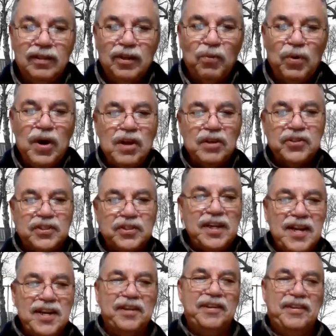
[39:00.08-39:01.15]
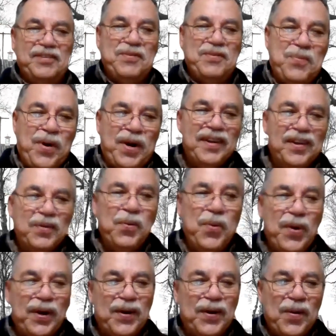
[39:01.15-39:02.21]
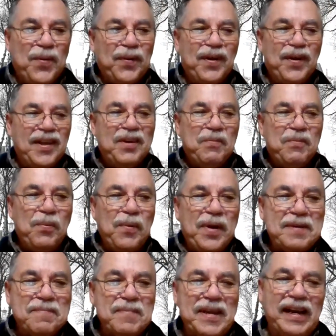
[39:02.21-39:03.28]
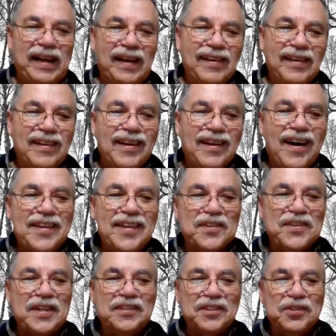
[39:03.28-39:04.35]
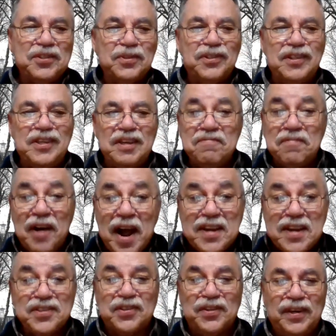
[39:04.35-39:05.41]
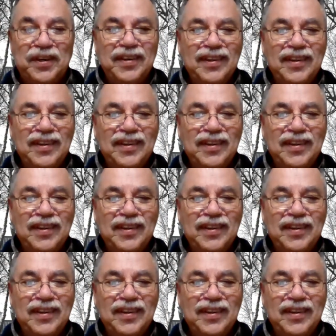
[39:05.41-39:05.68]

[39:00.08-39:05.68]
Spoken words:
We're all stunned. We're going, well, wait a minute. I thought this was the advisor.